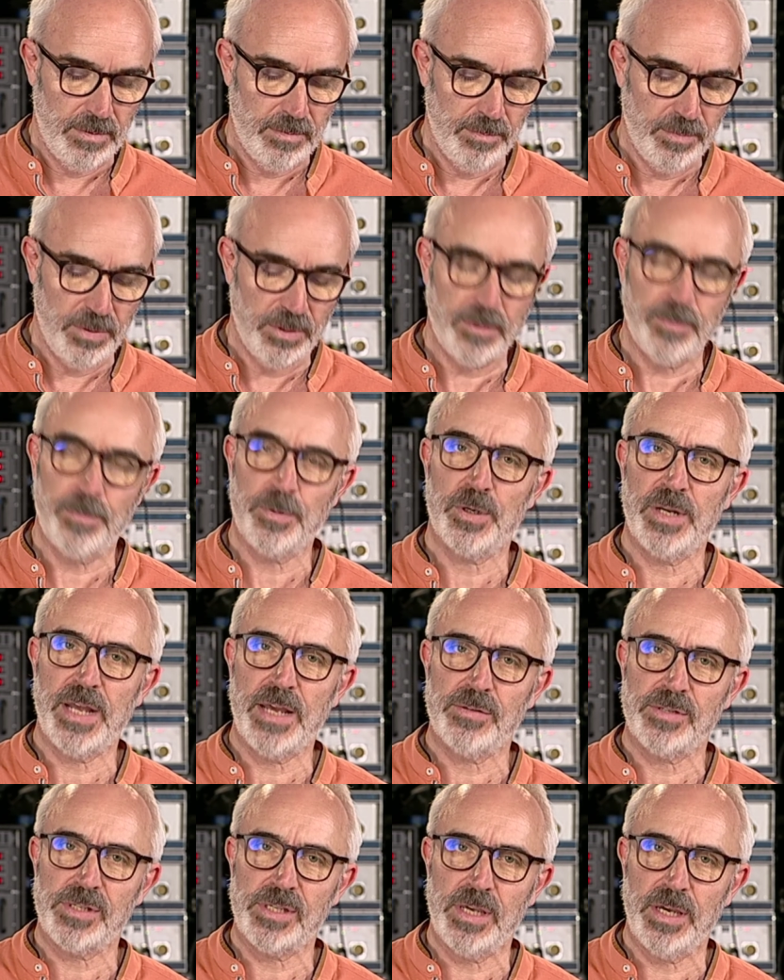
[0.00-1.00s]
but the
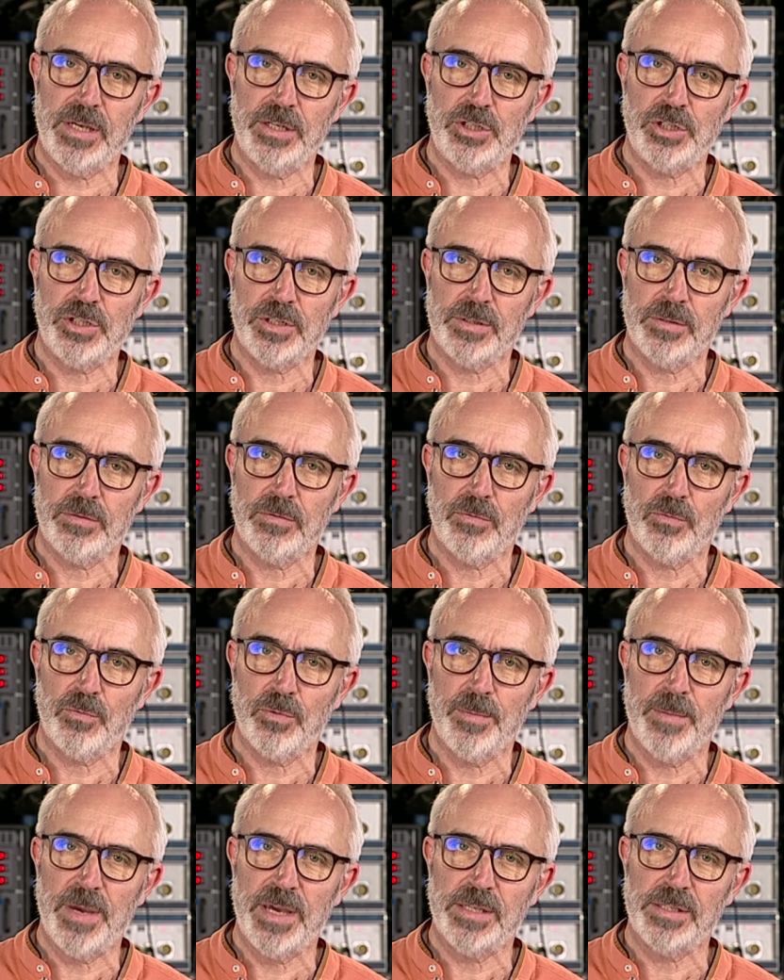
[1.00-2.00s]
pronunciation
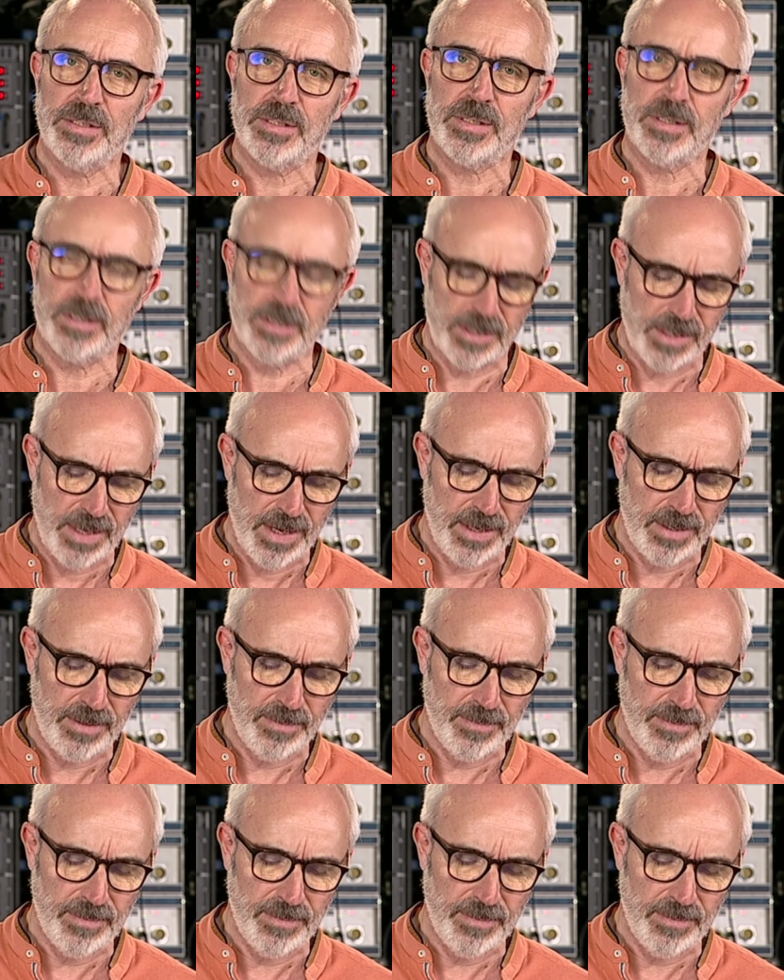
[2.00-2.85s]
remains the same.